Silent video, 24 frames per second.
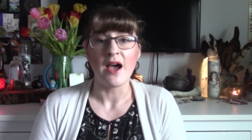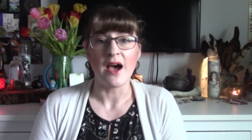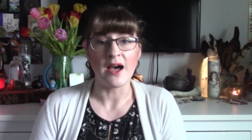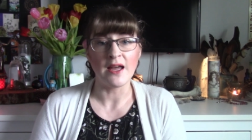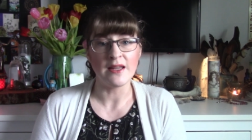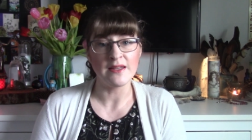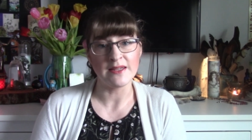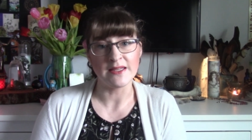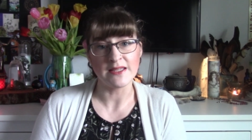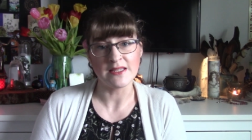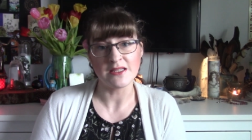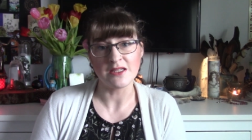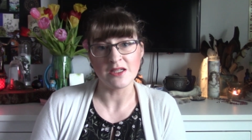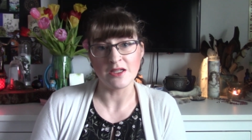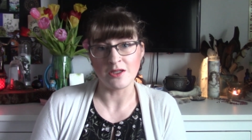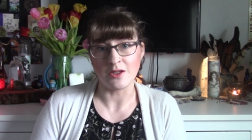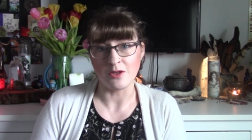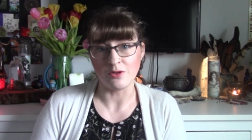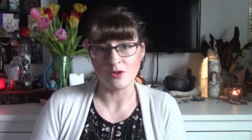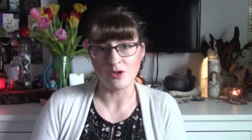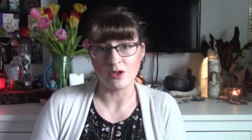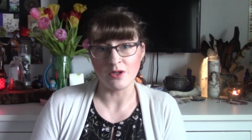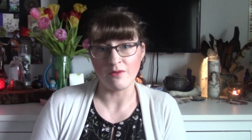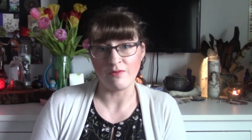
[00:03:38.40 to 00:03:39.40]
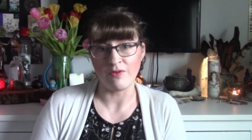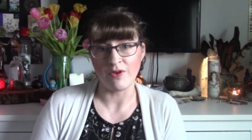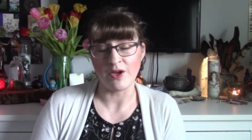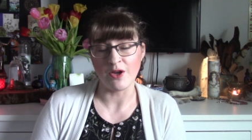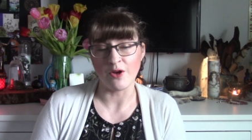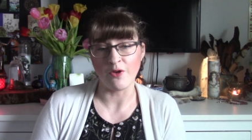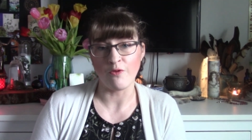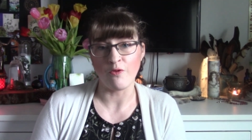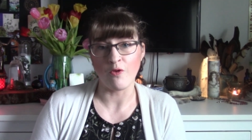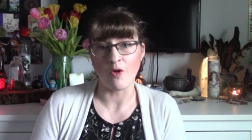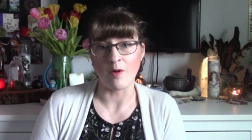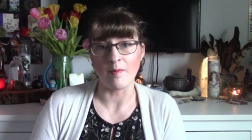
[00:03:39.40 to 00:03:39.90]
unlisted YouTube
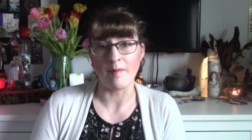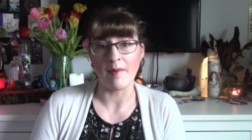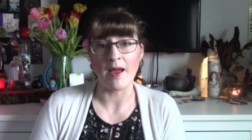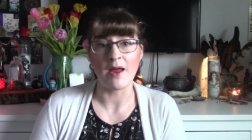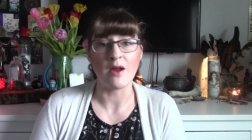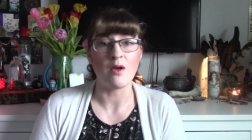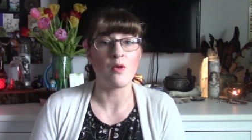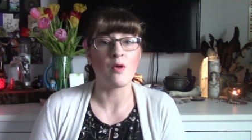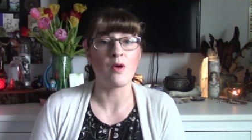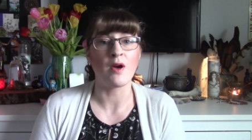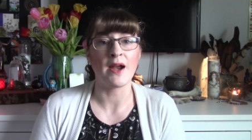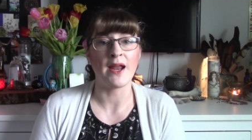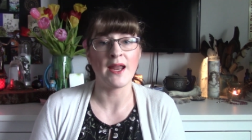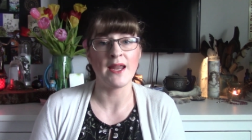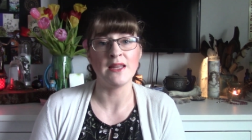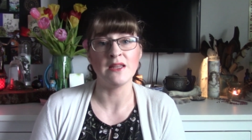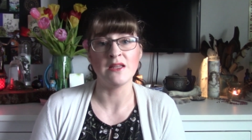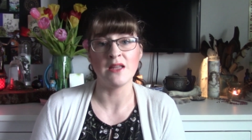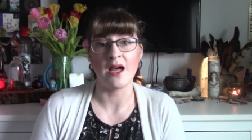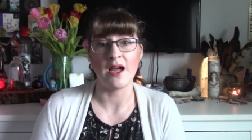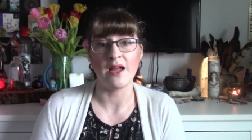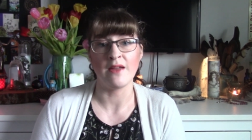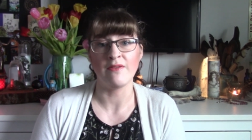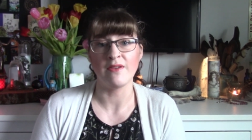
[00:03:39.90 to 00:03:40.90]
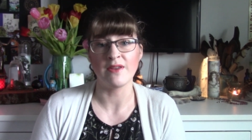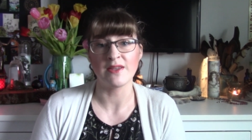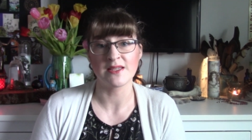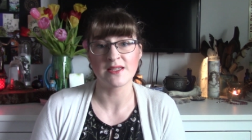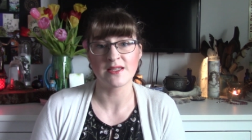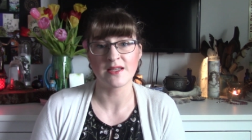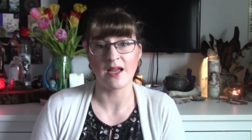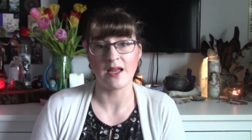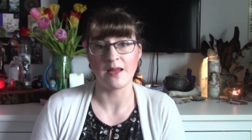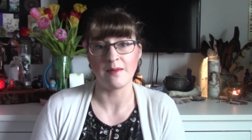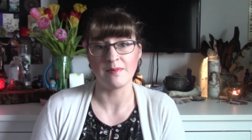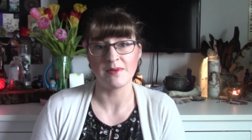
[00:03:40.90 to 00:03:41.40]
video format, or a live
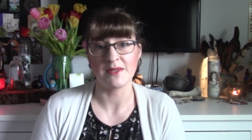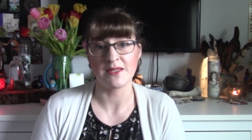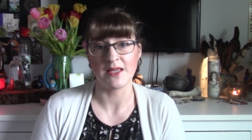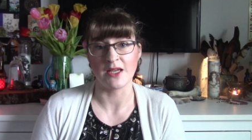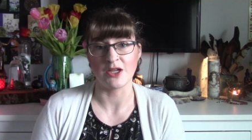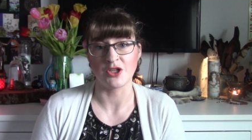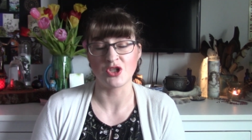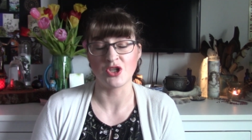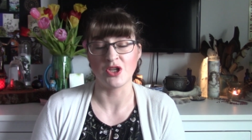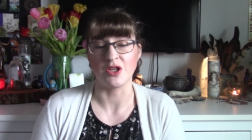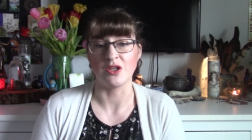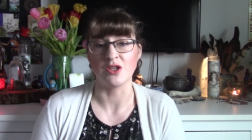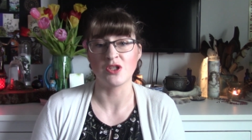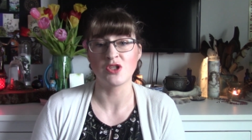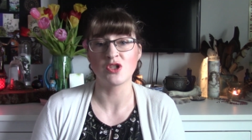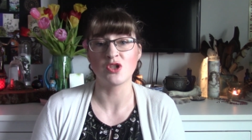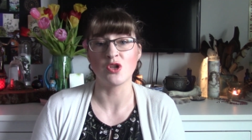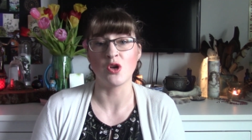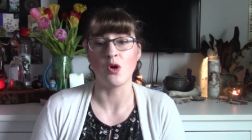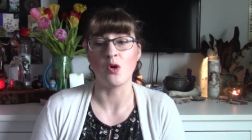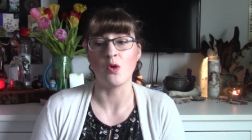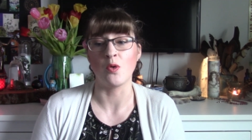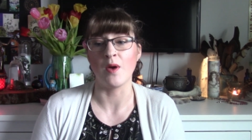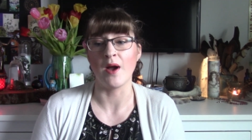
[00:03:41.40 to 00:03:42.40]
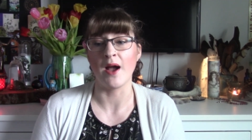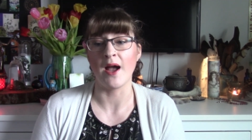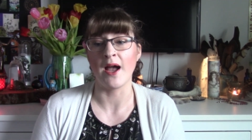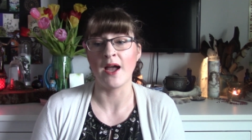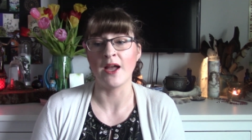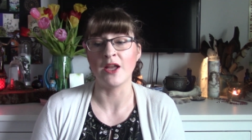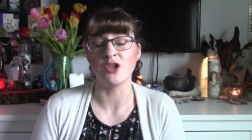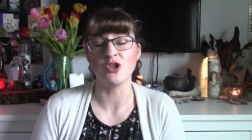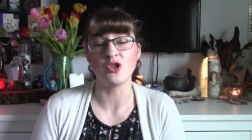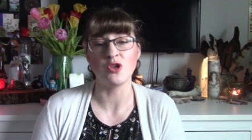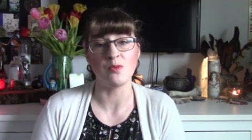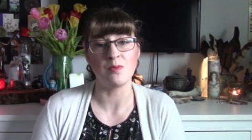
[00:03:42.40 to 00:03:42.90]
Skype session. So
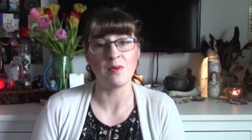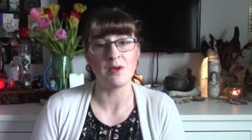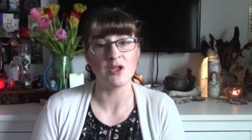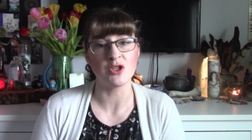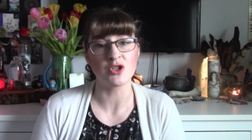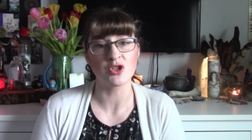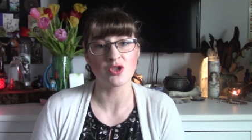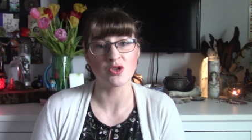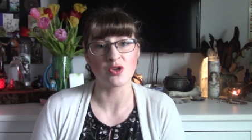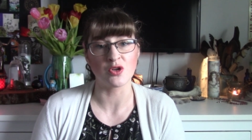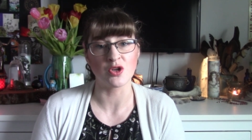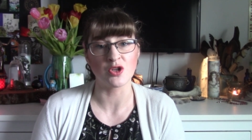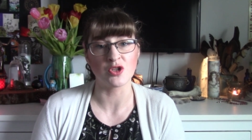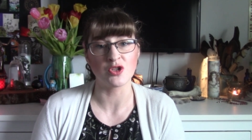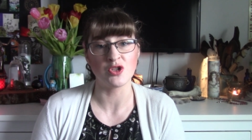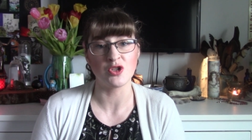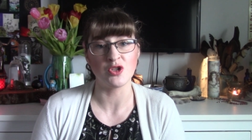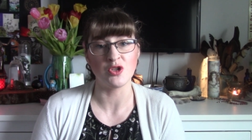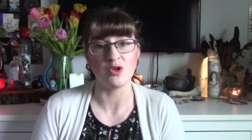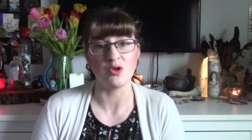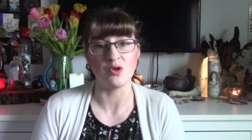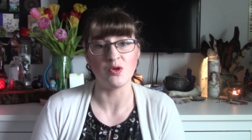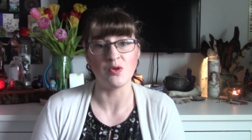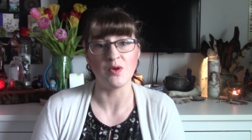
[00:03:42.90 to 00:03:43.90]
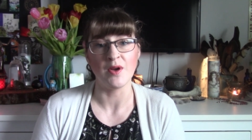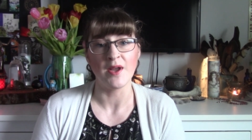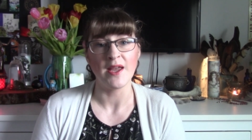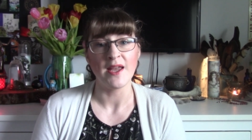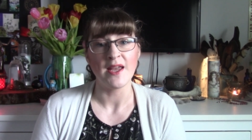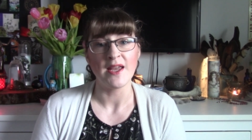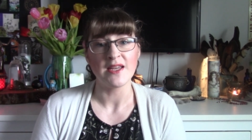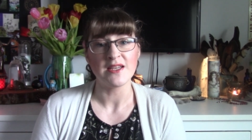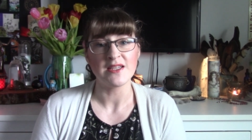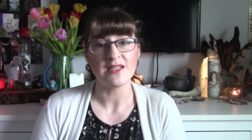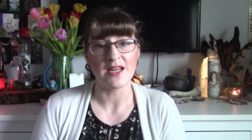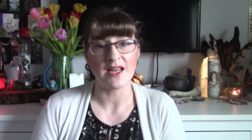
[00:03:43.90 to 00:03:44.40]
do be sure to
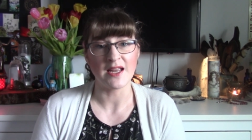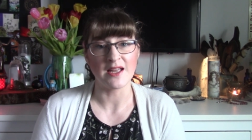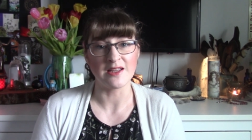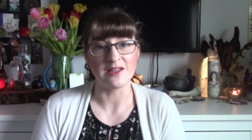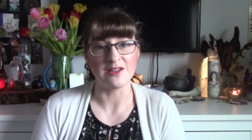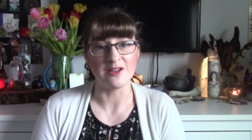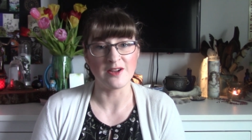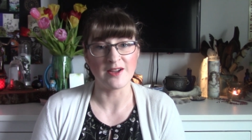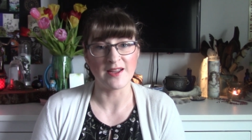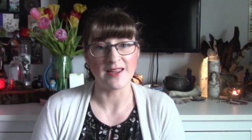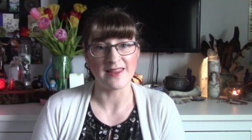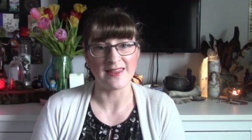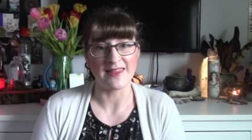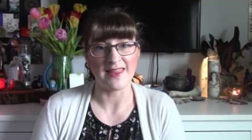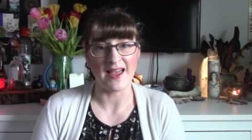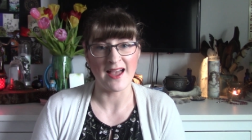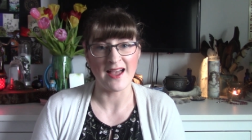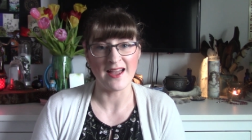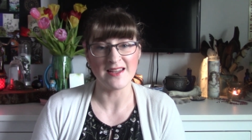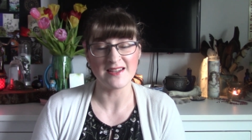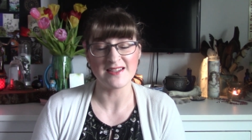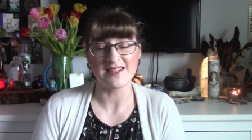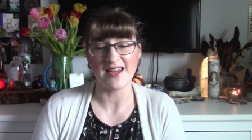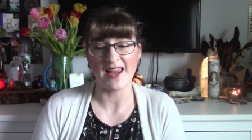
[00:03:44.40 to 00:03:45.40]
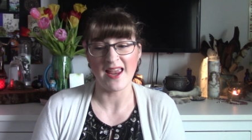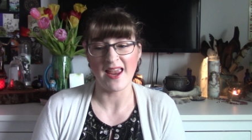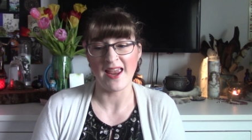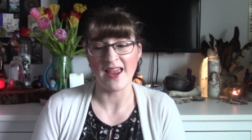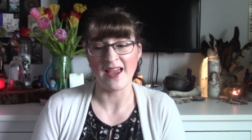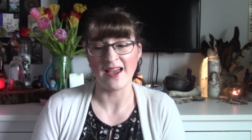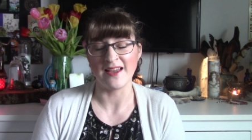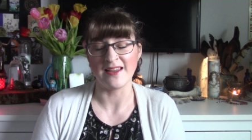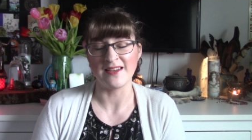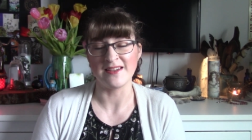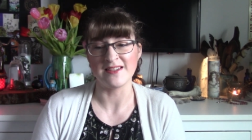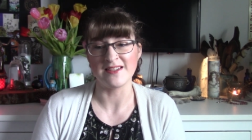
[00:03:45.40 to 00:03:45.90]
take a look at that
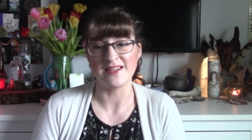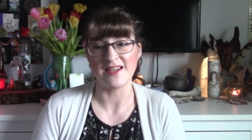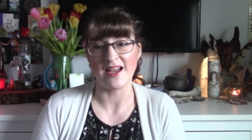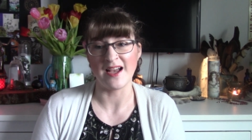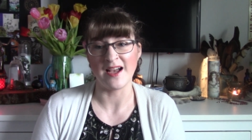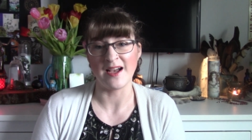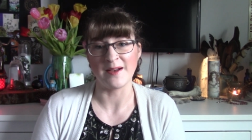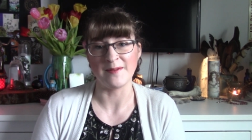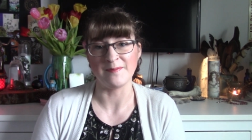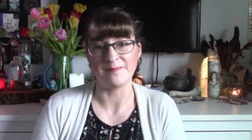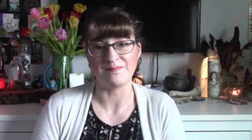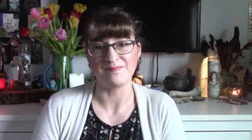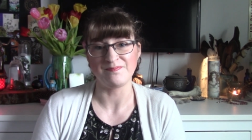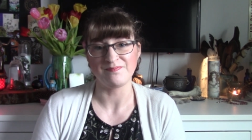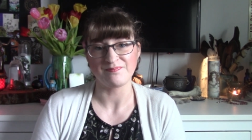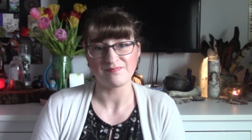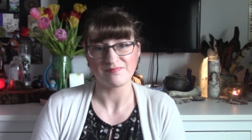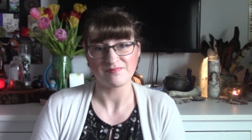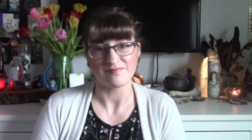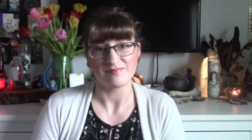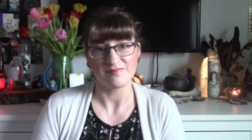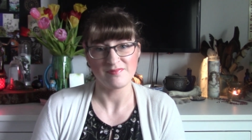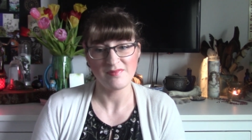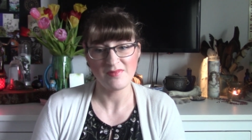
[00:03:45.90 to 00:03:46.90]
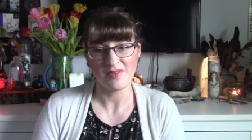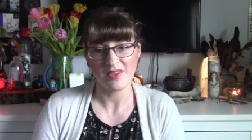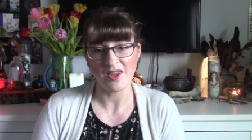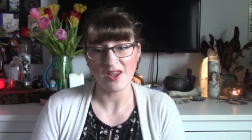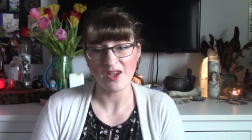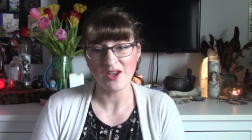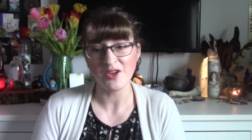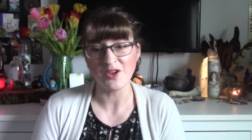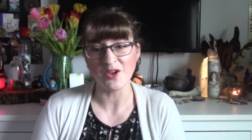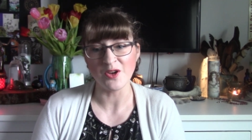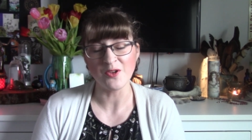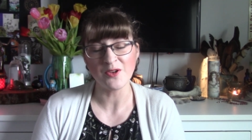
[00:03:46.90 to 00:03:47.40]
and
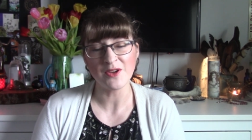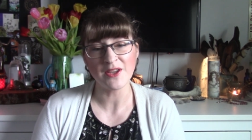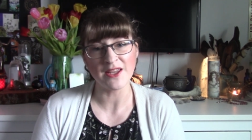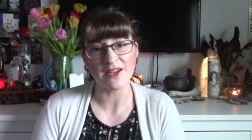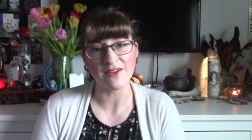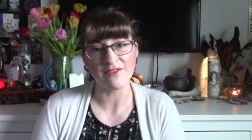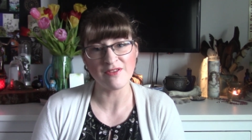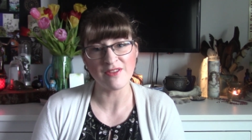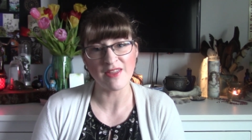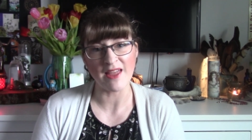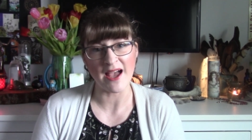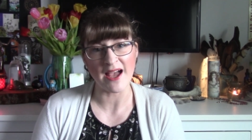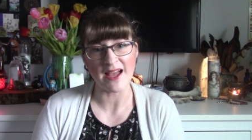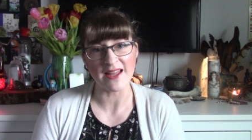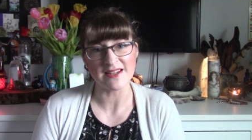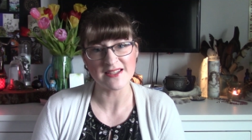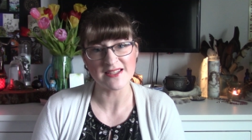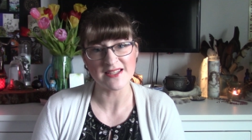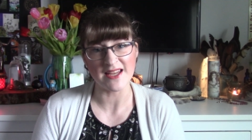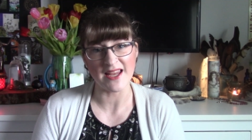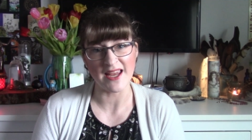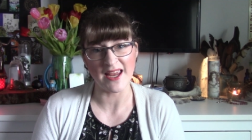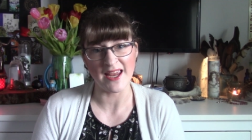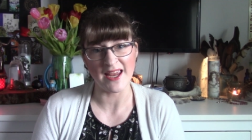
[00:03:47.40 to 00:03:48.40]
give that